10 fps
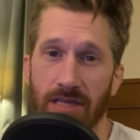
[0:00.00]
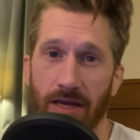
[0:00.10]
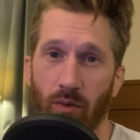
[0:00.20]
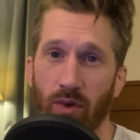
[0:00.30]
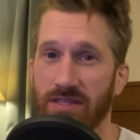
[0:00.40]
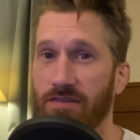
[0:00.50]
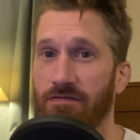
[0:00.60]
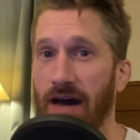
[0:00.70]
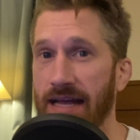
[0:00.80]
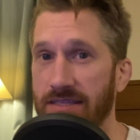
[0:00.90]
And once he
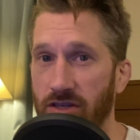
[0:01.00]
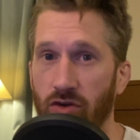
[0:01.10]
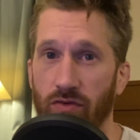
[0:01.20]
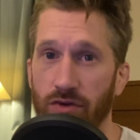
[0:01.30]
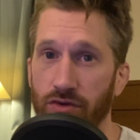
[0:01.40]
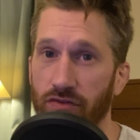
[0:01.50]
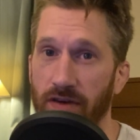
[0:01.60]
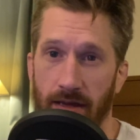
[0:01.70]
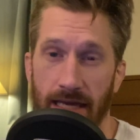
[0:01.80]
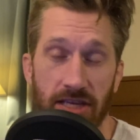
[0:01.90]
finds the groove,
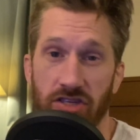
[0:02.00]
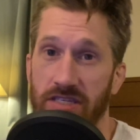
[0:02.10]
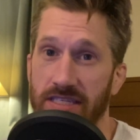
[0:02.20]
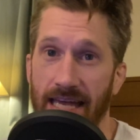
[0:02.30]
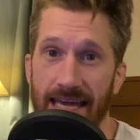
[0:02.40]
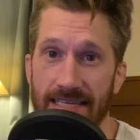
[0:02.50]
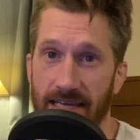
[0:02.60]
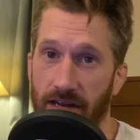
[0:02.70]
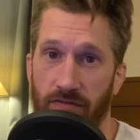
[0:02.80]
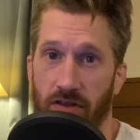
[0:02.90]
he just stays
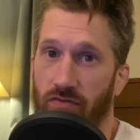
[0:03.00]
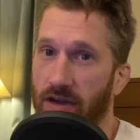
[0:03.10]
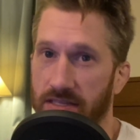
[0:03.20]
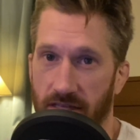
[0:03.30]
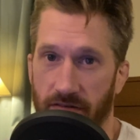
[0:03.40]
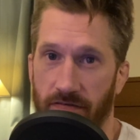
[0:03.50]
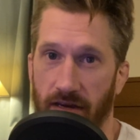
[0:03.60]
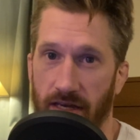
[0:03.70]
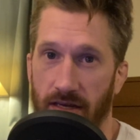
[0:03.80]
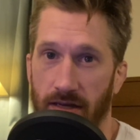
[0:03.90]
in it for the rest of the fight.